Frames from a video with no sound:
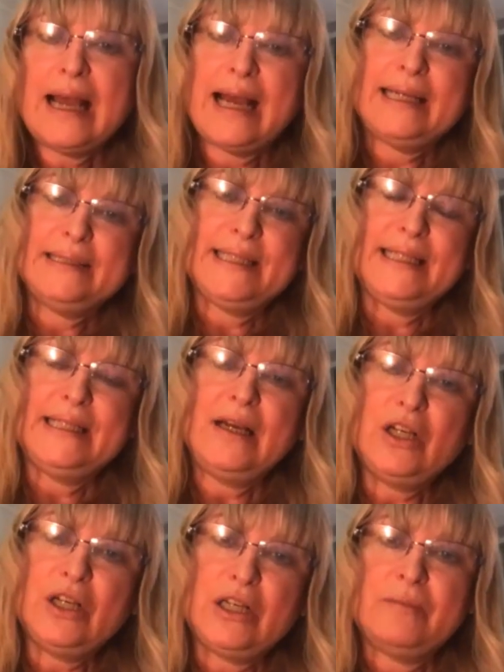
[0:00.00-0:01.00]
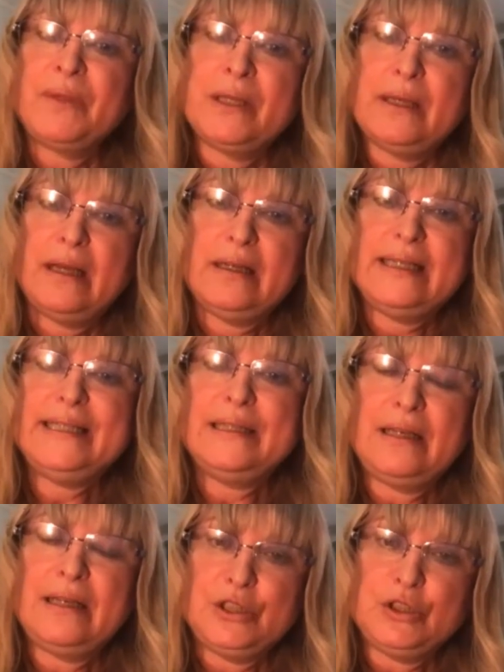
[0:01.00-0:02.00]
And in her Inner
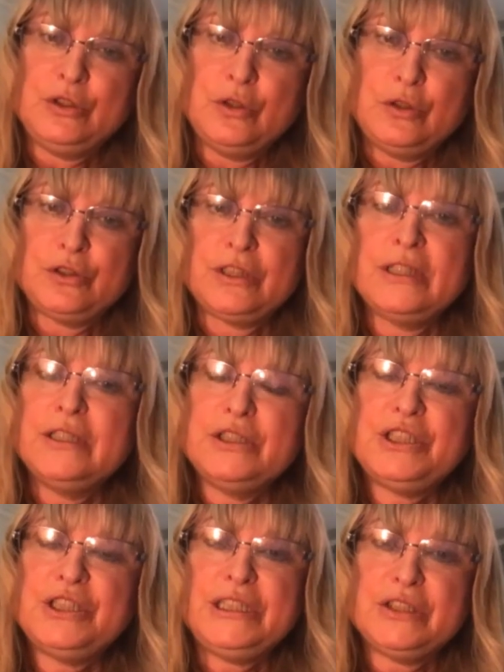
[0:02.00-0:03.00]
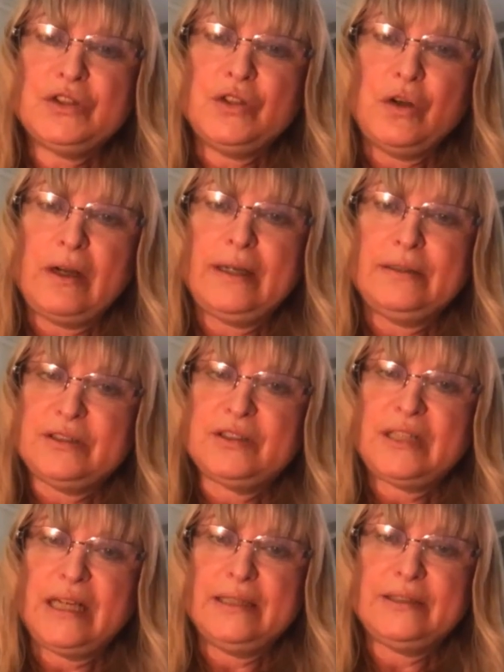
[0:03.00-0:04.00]
London North, she does not, I
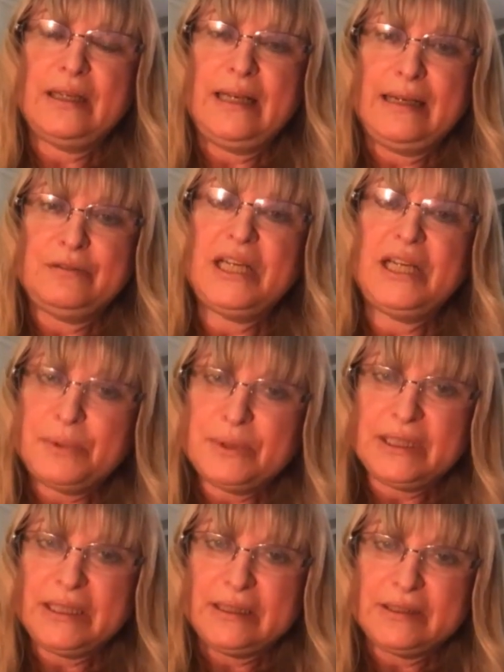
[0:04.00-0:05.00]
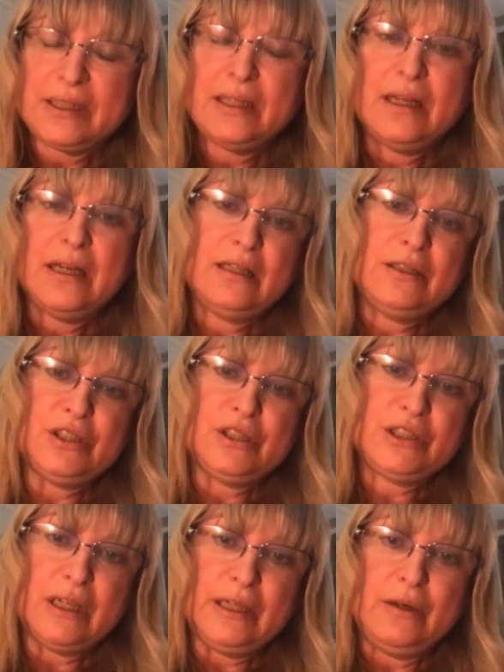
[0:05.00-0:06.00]
understand, allow deputies to
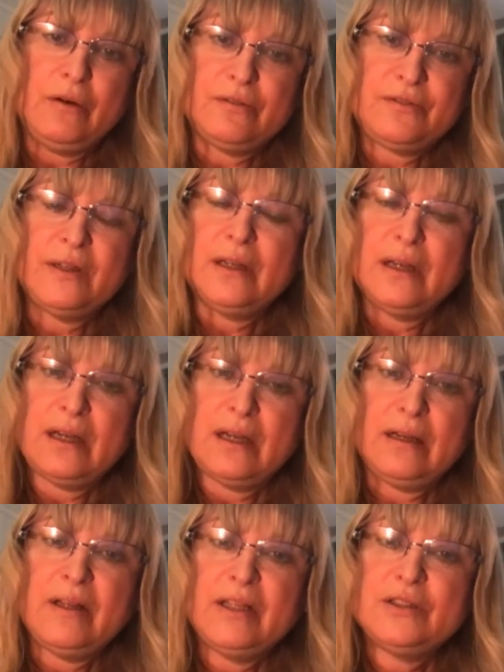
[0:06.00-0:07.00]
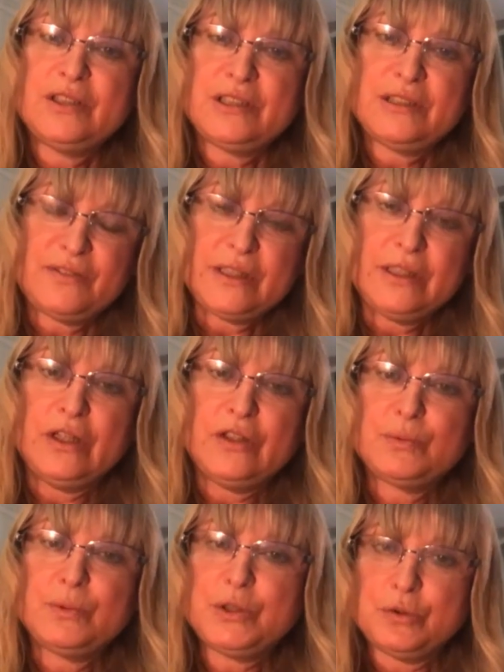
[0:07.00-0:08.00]
sign off
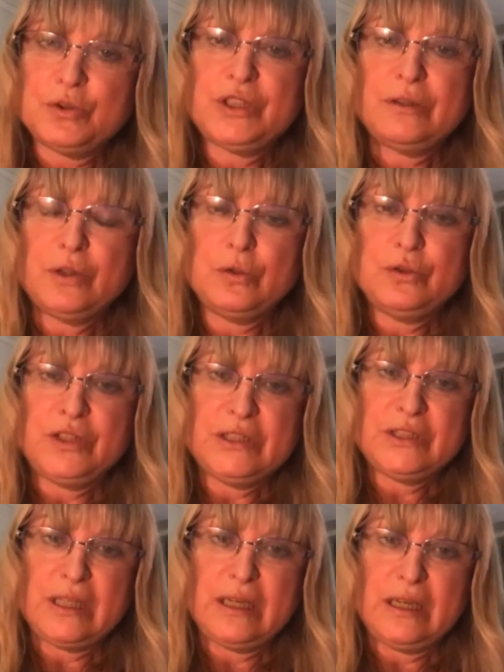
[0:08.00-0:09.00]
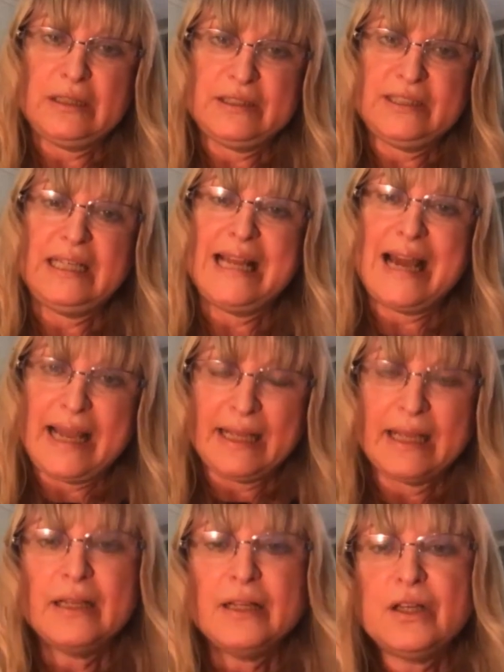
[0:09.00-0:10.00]
certificates, which also causes delay.
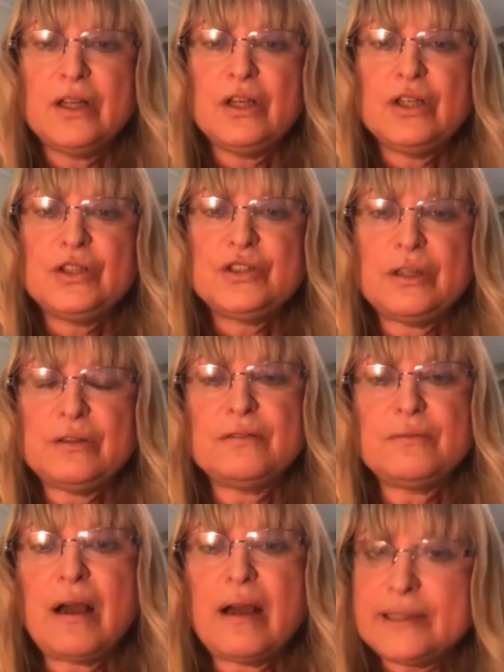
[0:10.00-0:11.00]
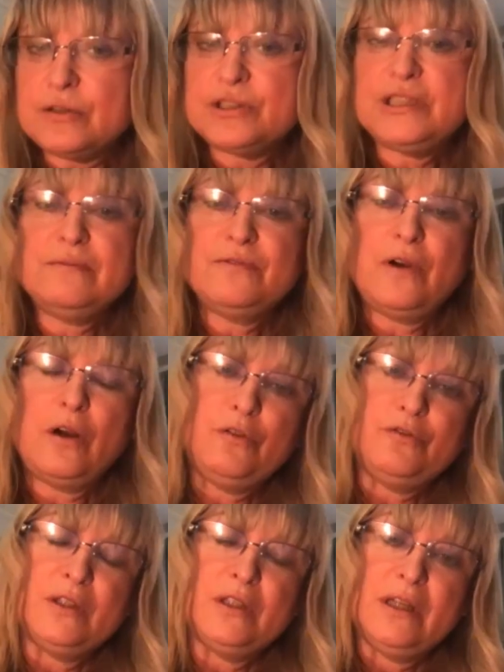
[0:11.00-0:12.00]
So I got
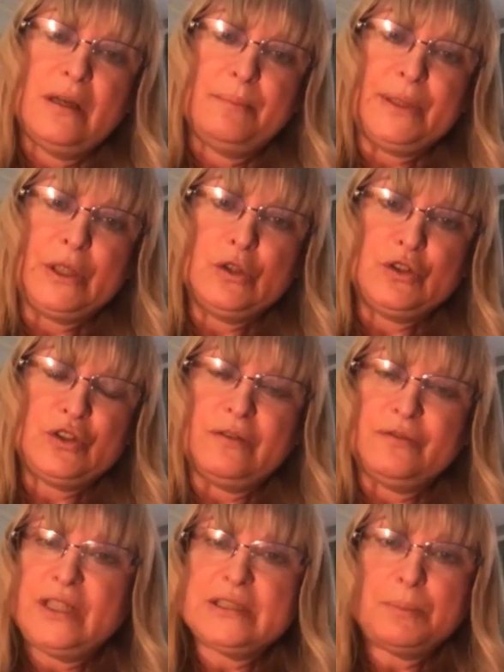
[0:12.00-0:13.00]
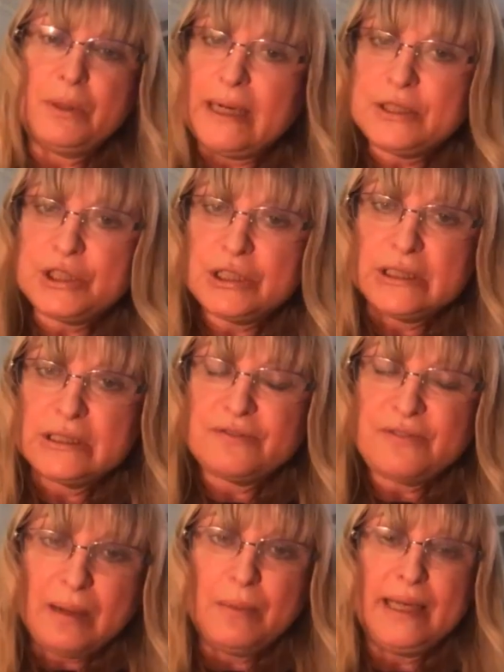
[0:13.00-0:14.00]
involved because of desperation. The
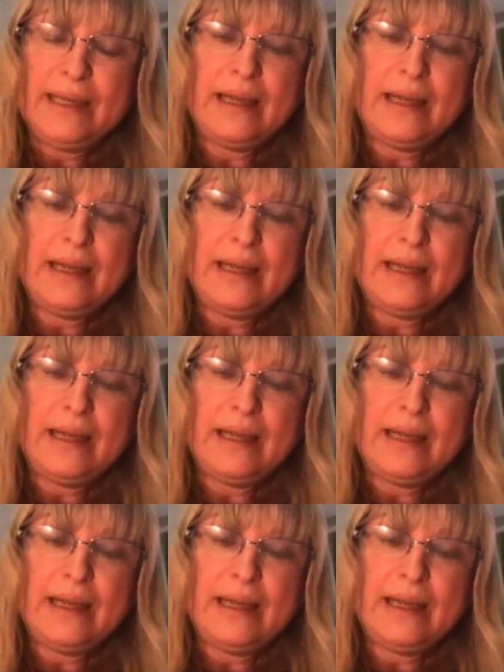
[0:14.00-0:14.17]
family